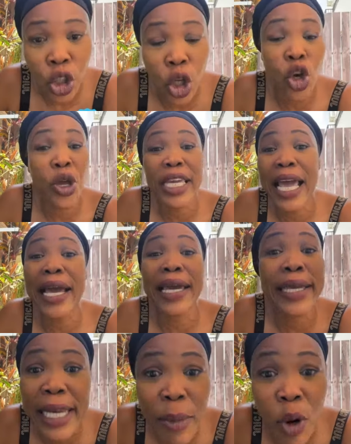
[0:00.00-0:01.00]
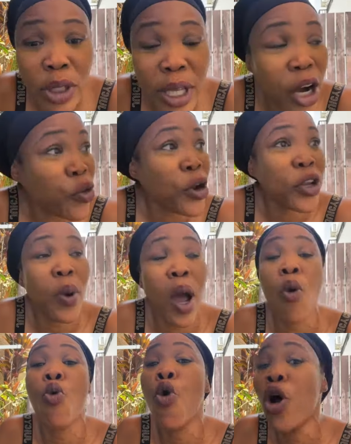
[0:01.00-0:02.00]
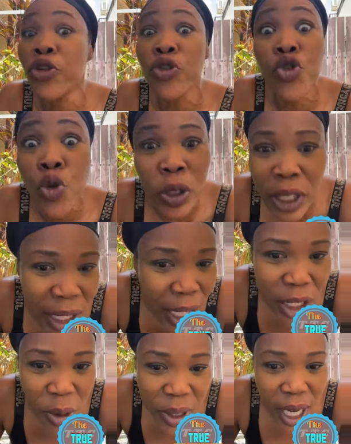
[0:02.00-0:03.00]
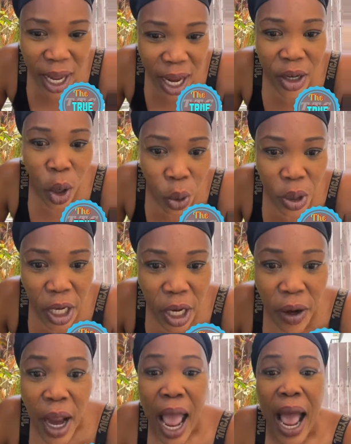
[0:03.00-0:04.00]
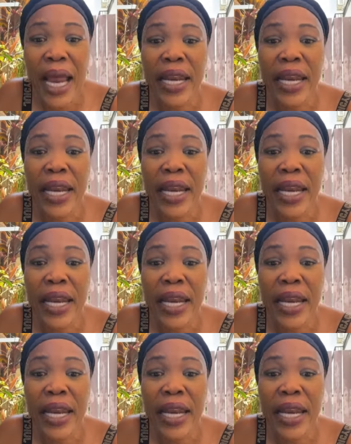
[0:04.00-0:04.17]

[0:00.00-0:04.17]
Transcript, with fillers: So now you can kill them out and create one whole new set of Jamaicans down here.